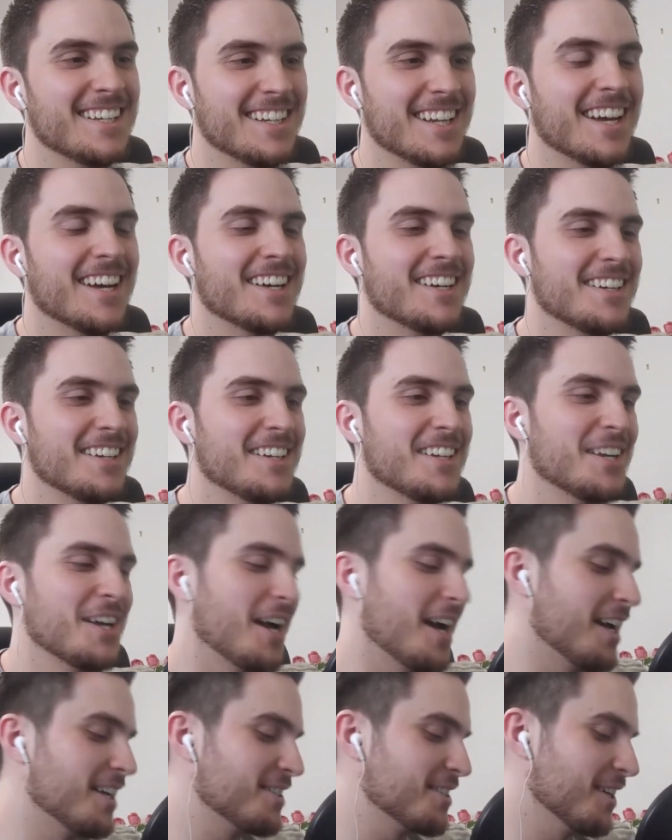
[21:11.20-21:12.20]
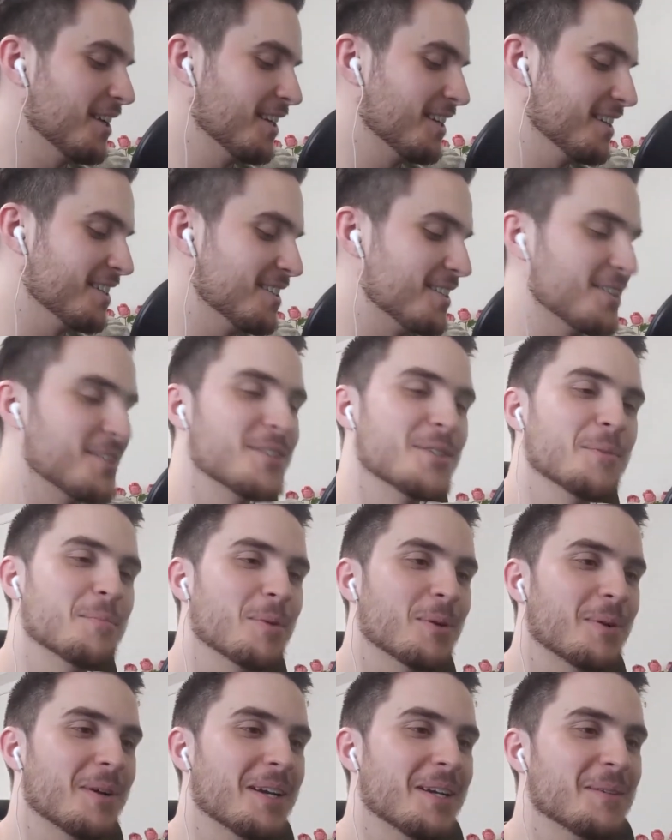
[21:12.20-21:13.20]
Yeah. I saw, this is
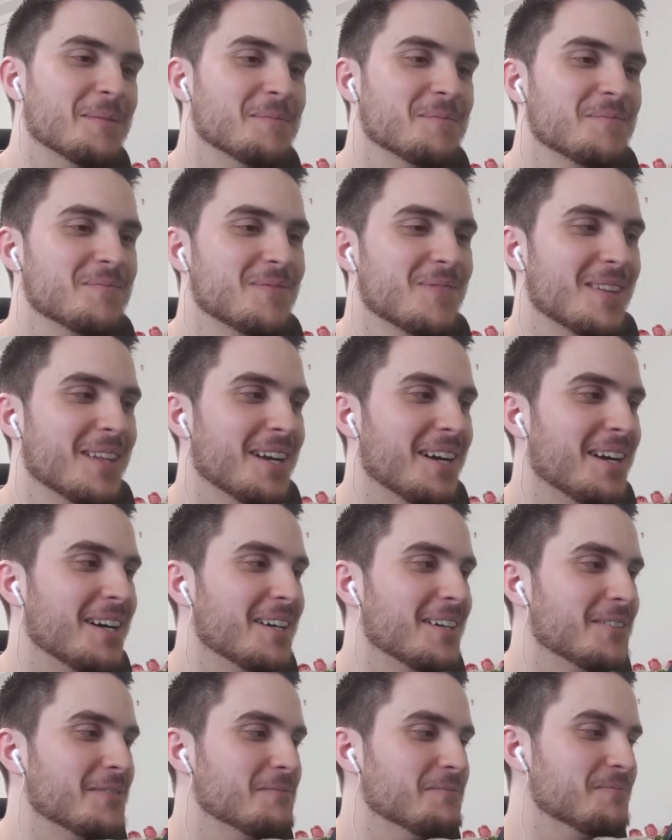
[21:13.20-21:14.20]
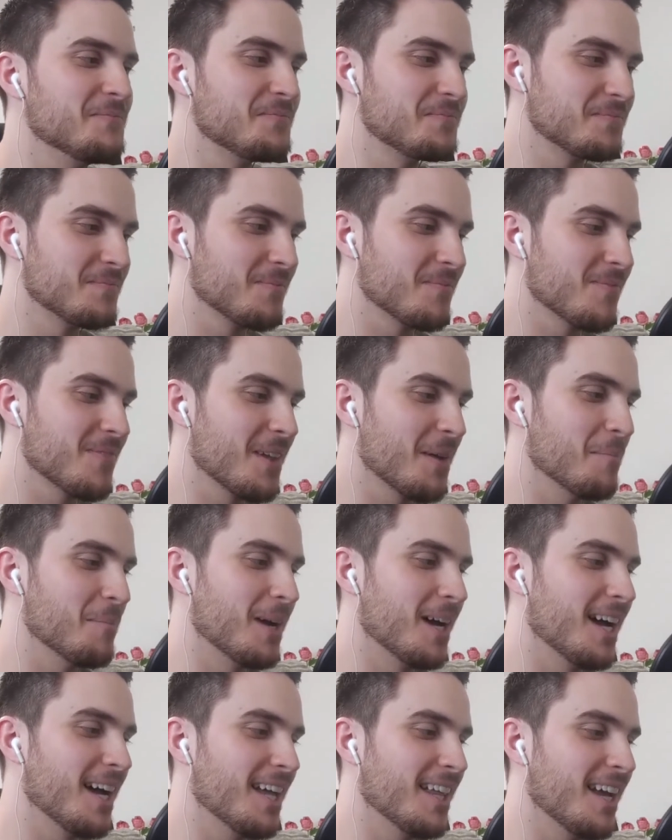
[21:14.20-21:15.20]
super random.
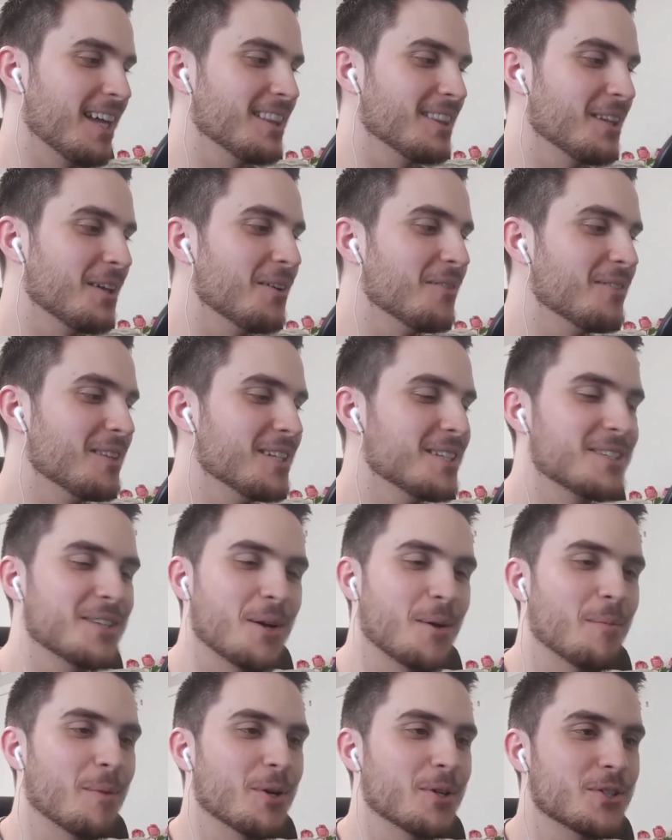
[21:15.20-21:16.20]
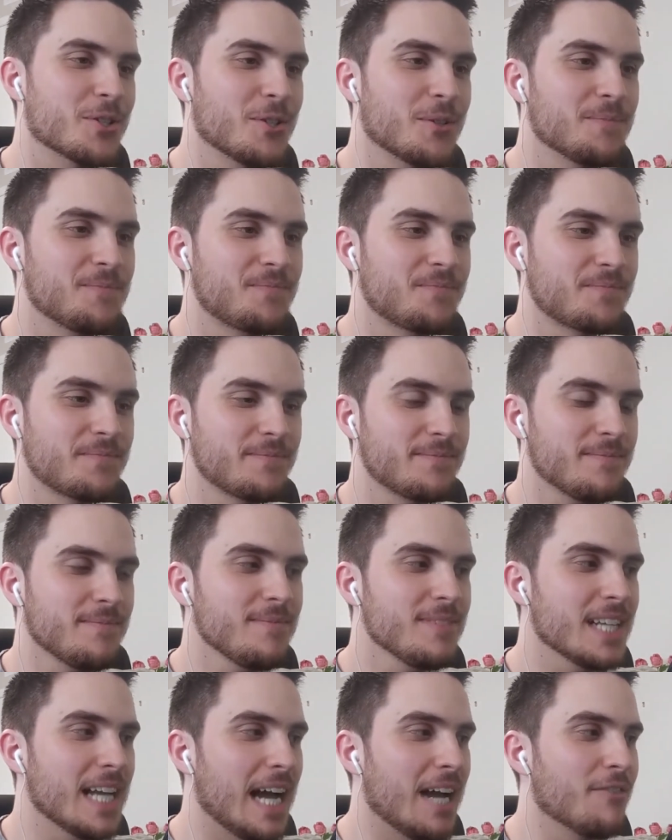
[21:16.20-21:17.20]
But I love this commercial.
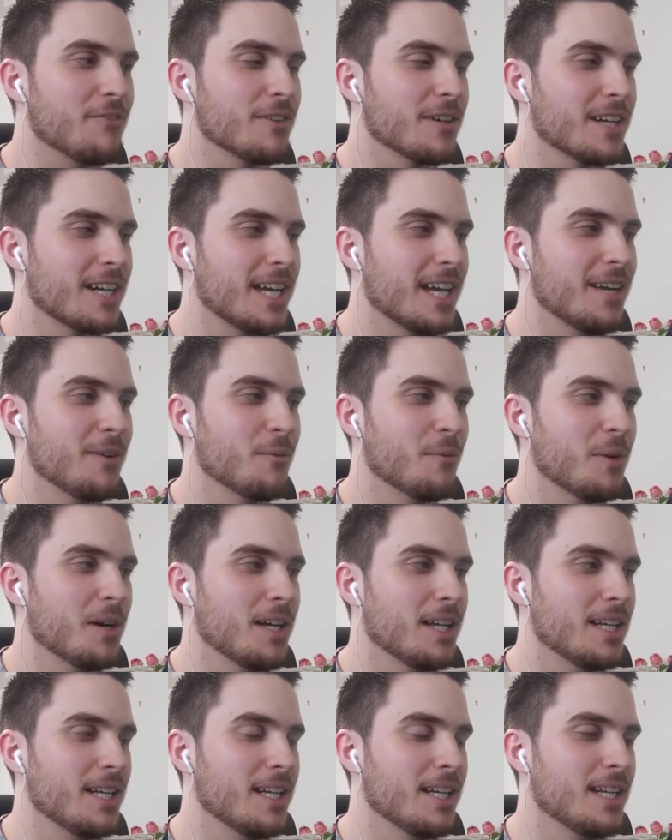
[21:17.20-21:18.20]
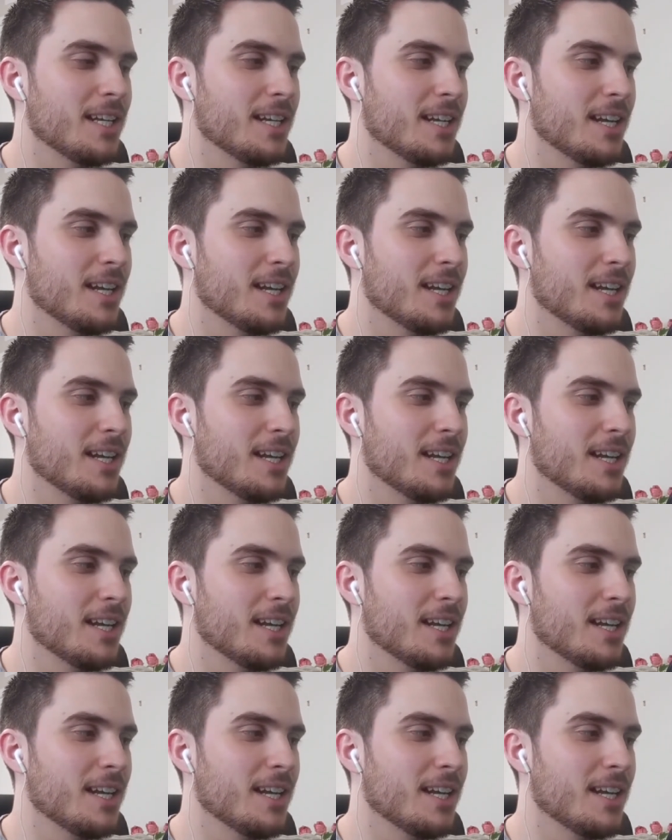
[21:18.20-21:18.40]
I forget what,